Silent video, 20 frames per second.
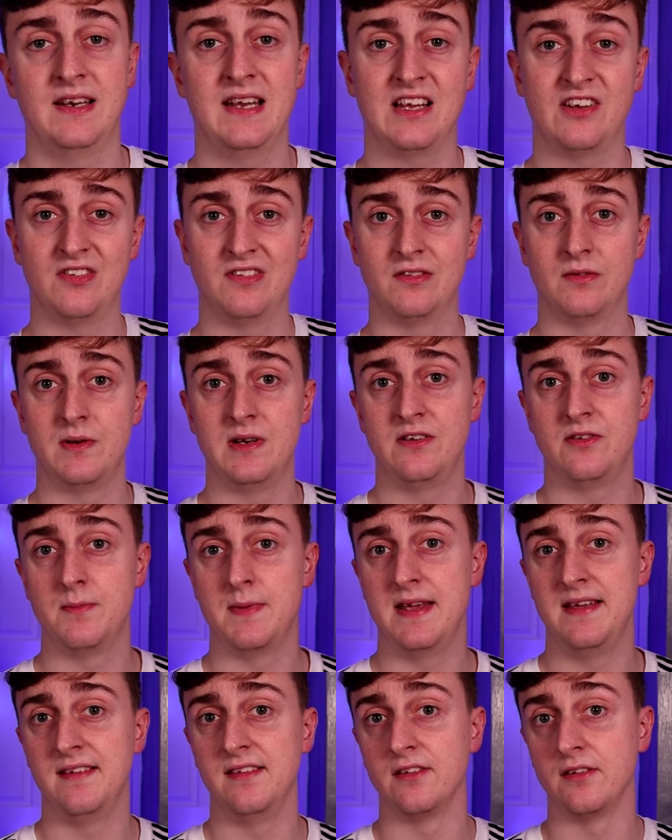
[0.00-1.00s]
Next things we need to
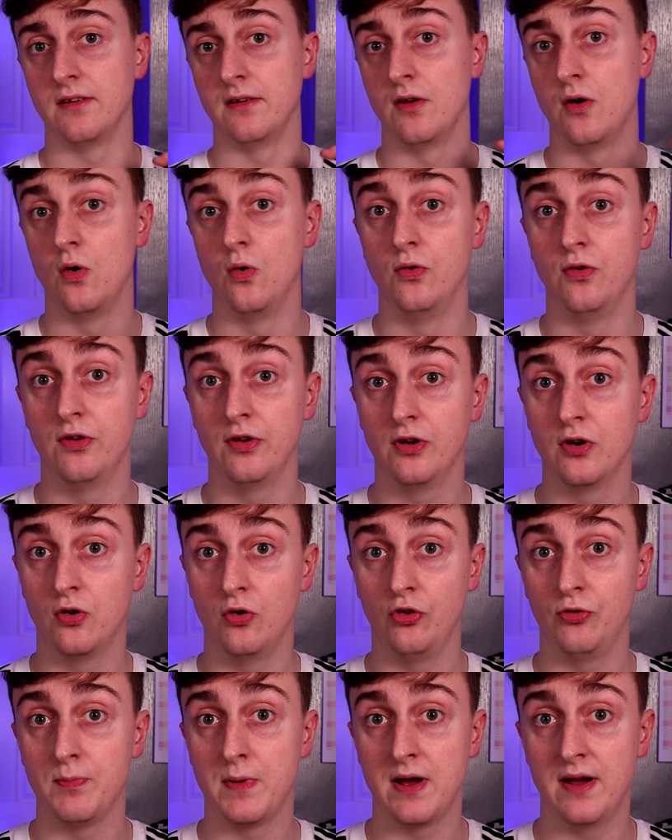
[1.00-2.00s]
make is an under
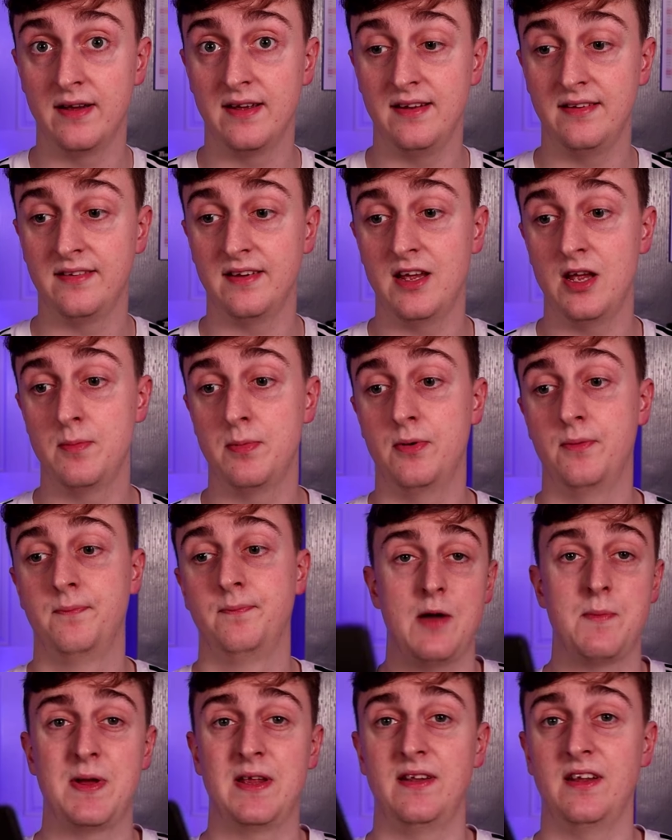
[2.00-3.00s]
goals market table.
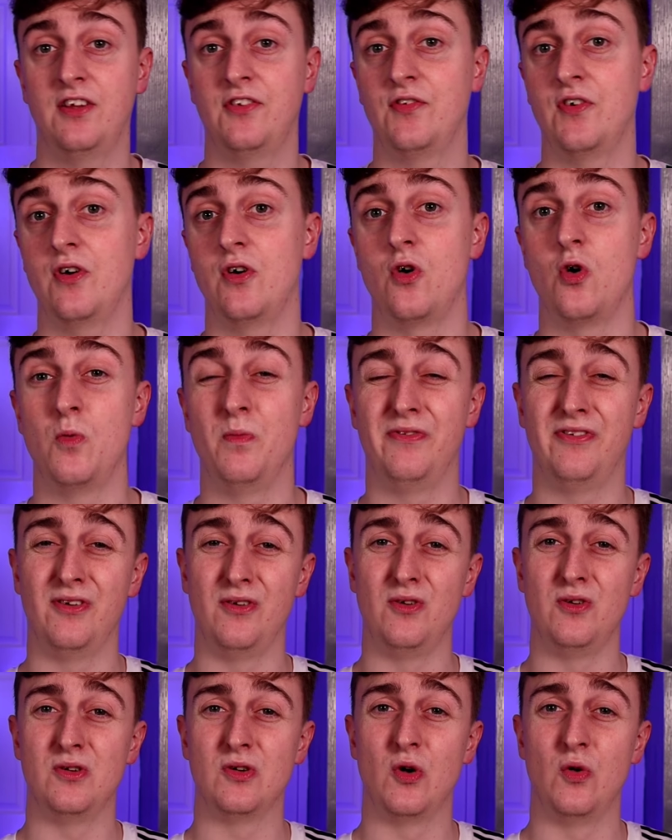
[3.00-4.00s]
I make this for up
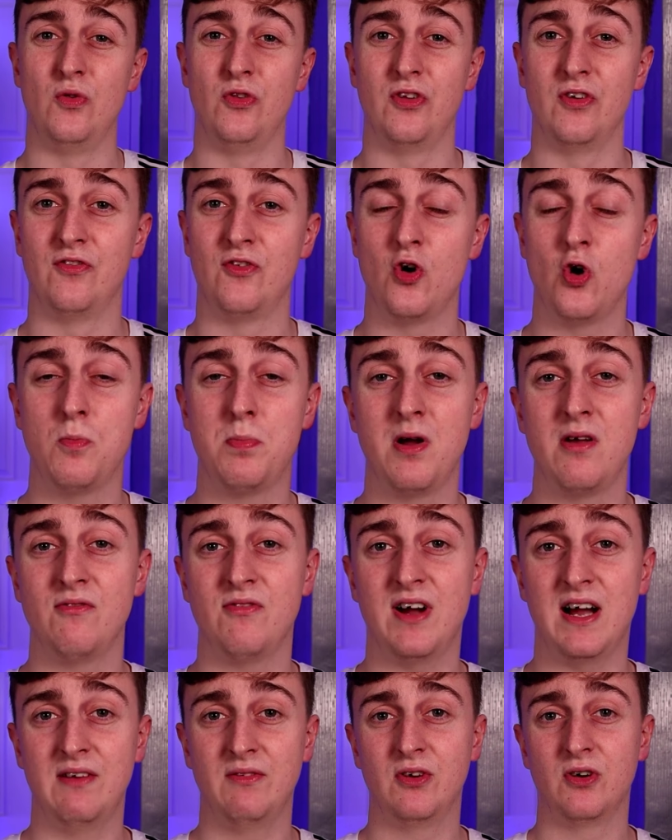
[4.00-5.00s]
to under
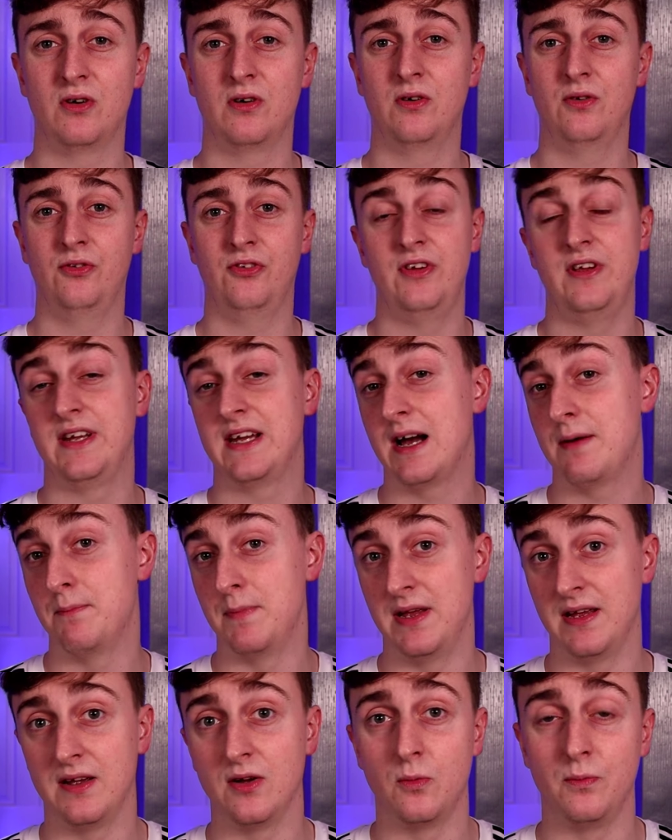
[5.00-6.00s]
4.5 goals. You can
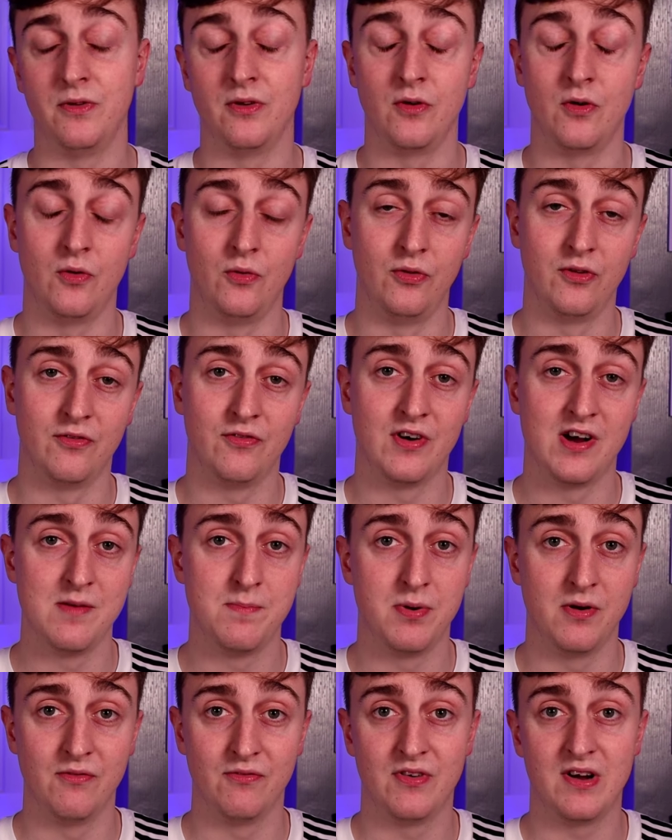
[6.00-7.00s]
make it up to under
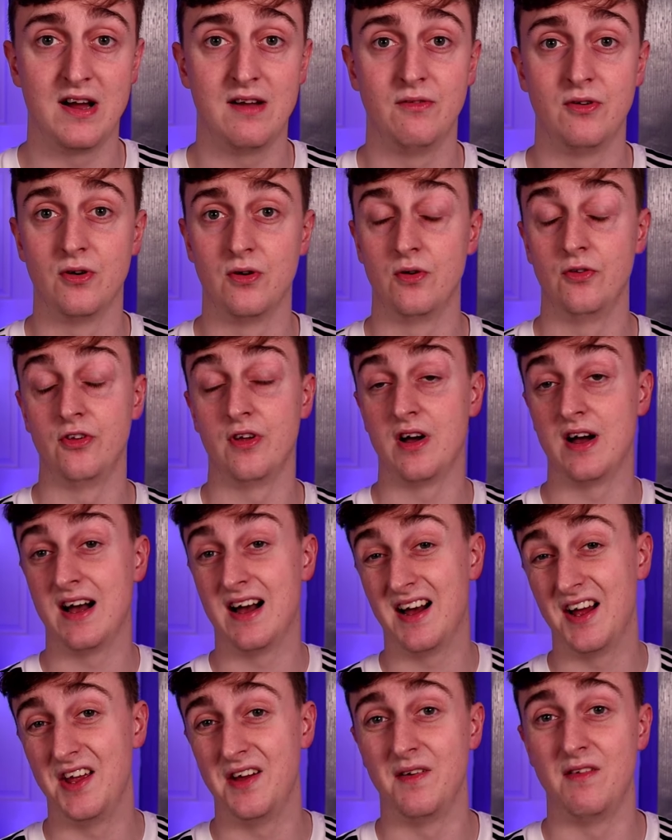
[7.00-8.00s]
5.5 goals or
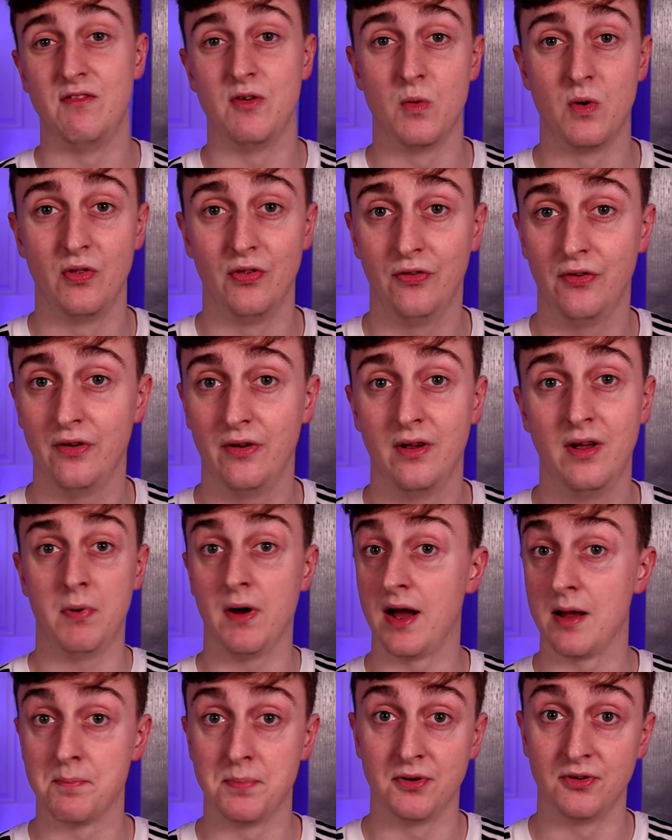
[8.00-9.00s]
higher if you want to,
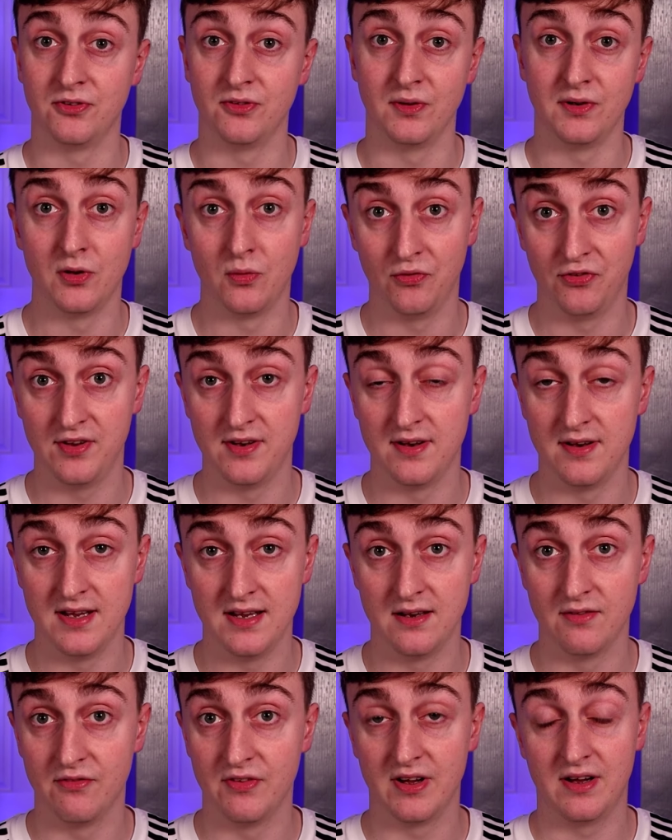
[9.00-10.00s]
but I personally don't see the
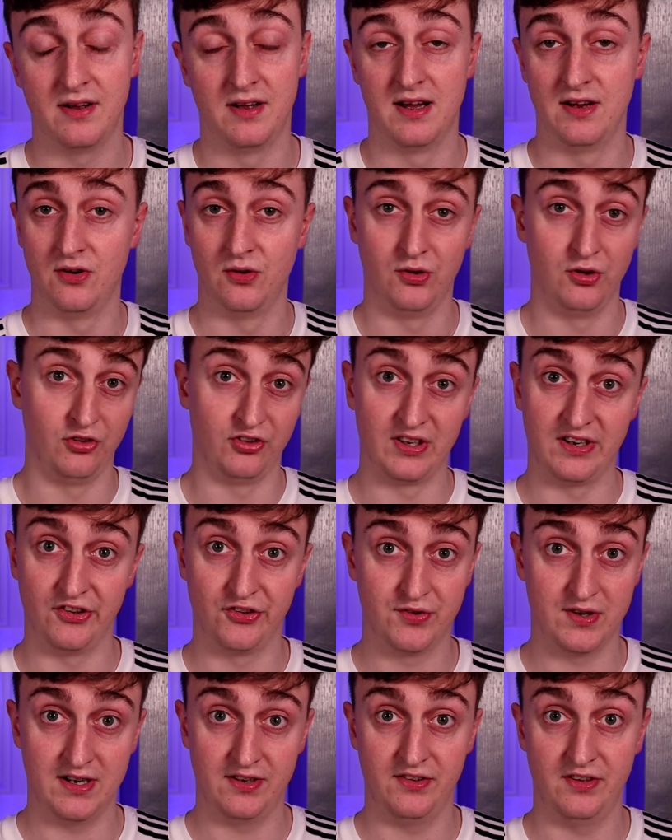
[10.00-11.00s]
need of that. I don't use any
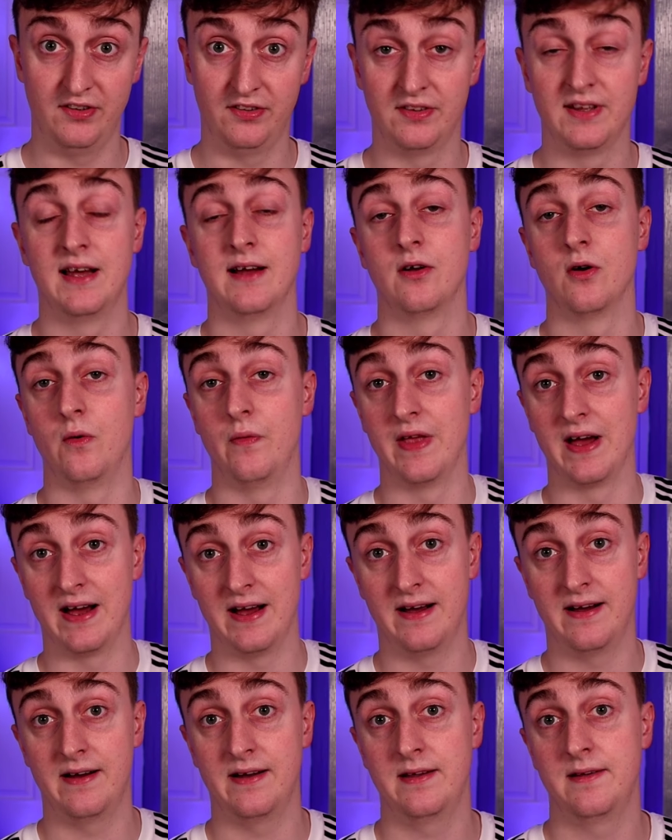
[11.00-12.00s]
strategies that go that
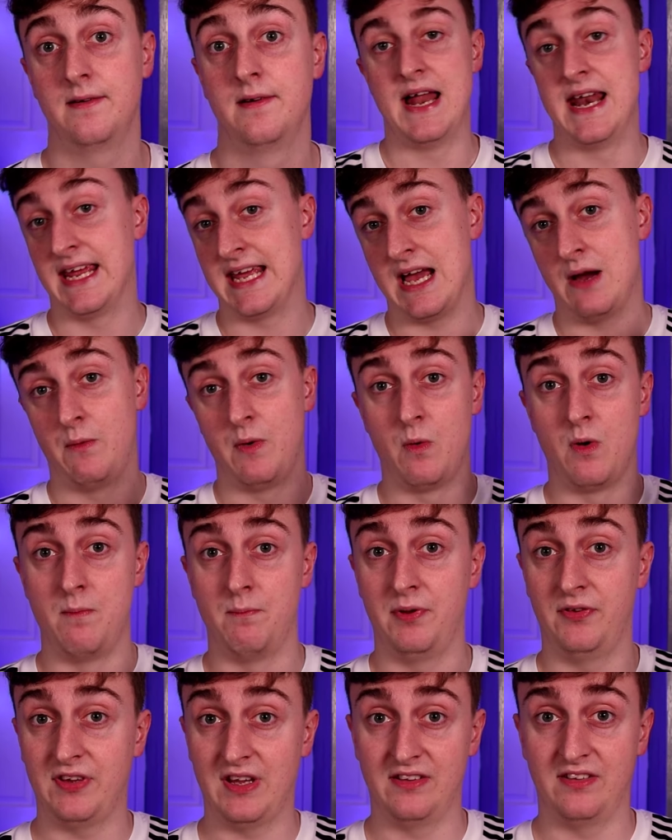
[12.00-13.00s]
high. And again, we want
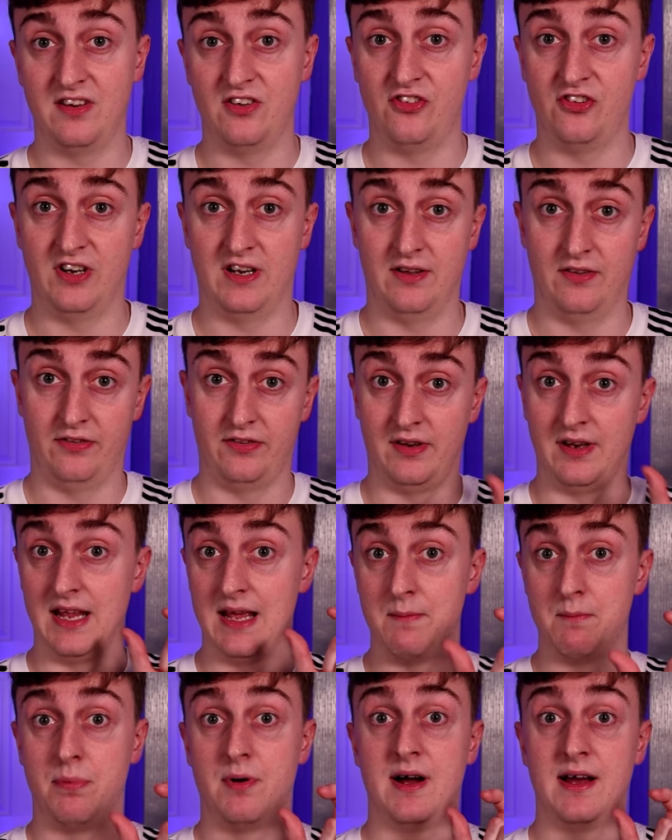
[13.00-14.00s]
percentage chance and
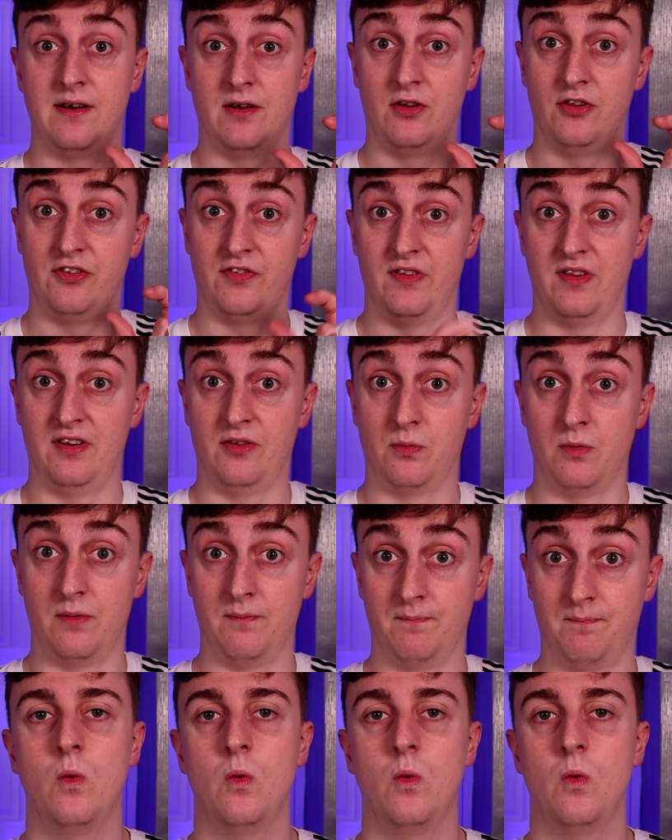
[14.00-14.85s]
implied odds for this one.